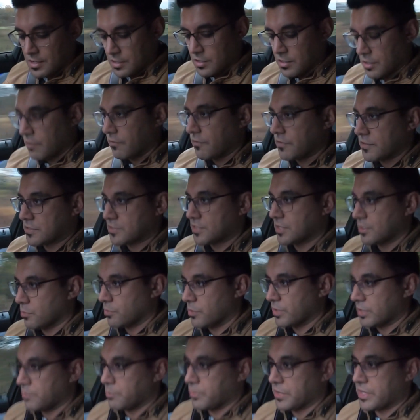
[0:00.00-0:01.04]
obviously
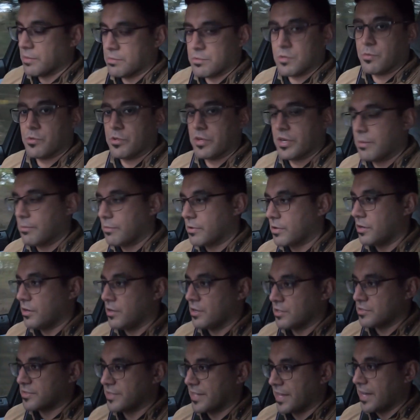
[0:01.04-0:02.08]
with BMW M
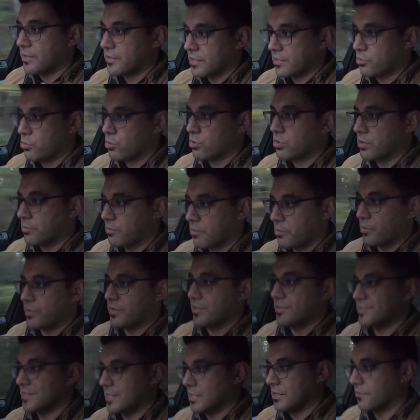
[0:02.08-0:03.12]
cars now, they're all coming with
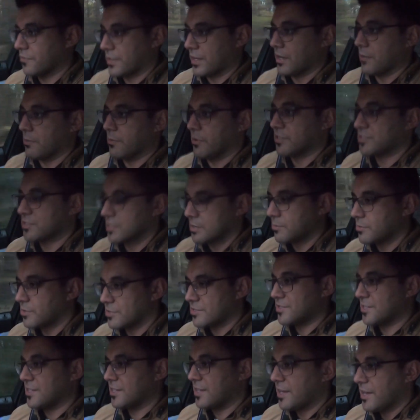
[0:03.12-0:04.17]
the ZF gearbox, and I want
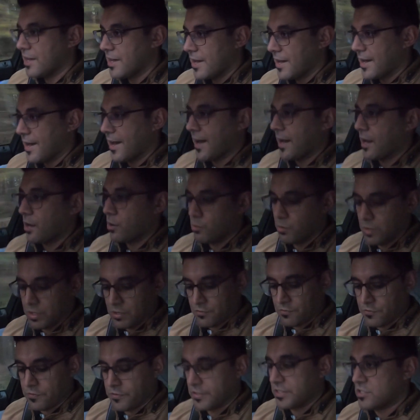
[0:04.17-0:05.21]
to see how it
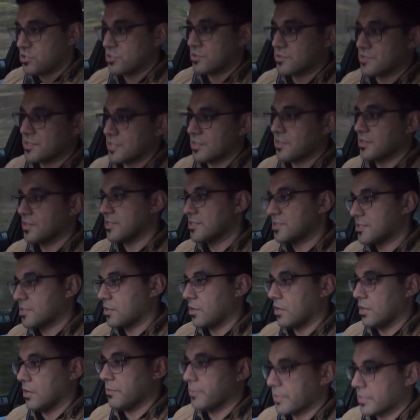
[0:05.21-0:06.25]
features in this
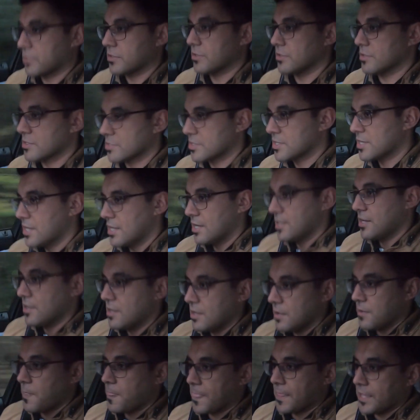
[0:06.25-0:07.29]
car, because
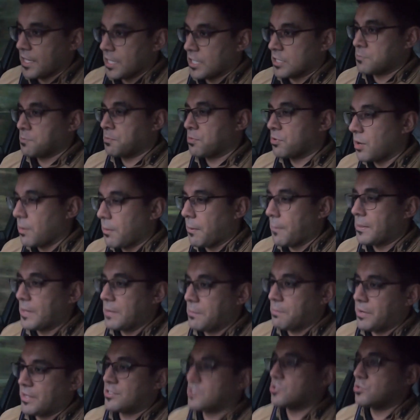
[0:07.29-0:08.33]
is probably
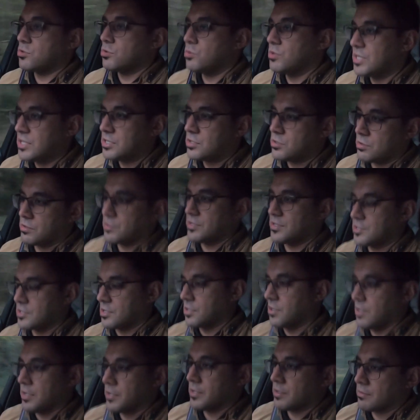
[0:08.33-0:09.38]
best suited to this
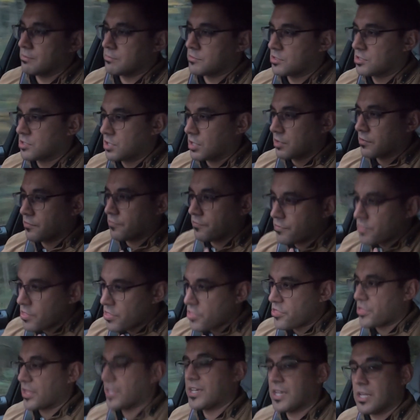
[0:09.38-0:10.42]
car, and I'm just kind of
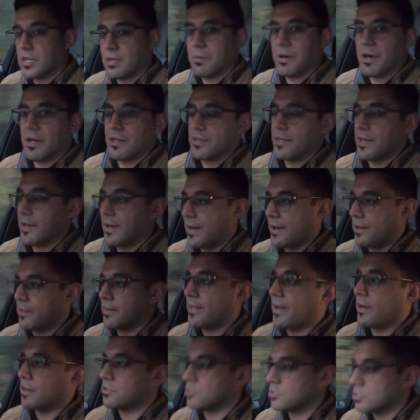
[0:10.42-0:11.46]
thinking about that out
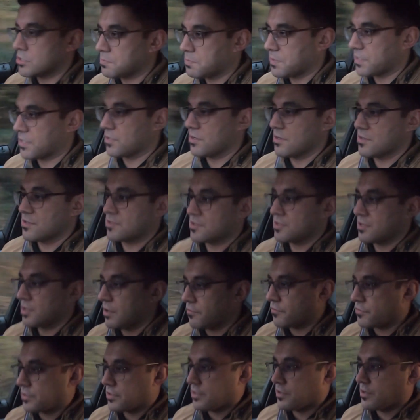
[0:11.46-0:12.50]
loud just because
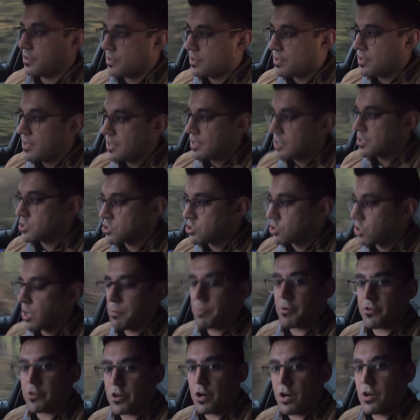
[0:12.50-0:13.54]
of the type
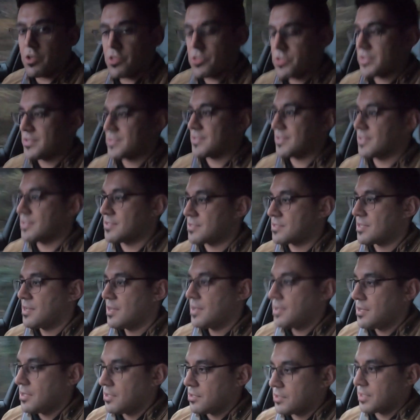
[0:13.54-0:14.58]
of car this is.
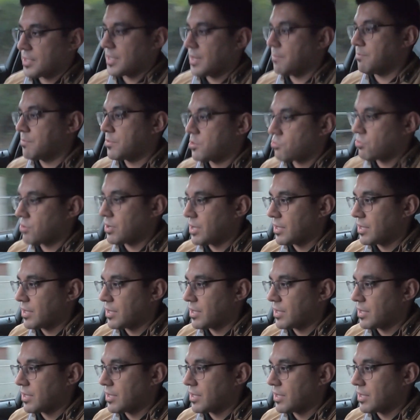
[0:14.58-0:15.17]
The M3